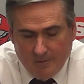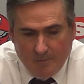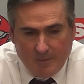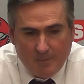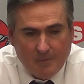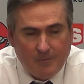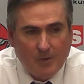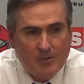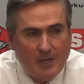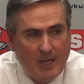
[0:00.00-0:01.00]
Well, remember,
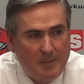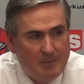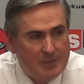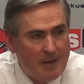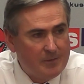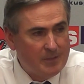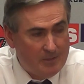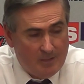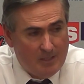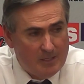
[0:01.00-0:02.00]
first game, he was
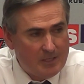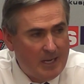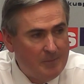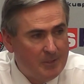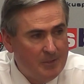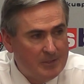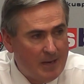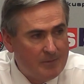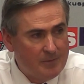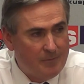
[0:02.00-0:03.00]
averaging, in this game too, he's
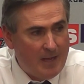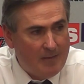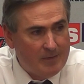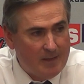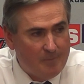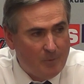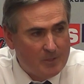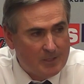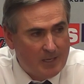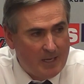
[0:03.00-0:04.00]
averaging 5.5
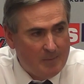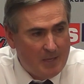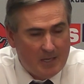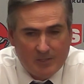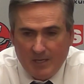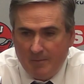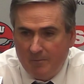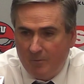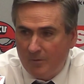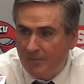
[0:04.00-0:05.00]
points a game. He had
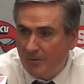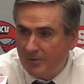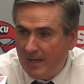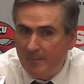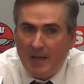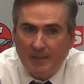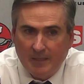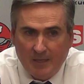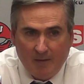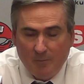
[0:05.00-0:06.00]
7 for the first time out
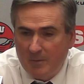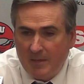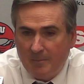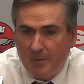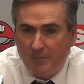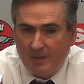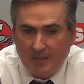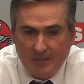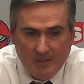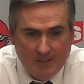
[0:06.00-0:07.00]
down there. I remember that perfectly.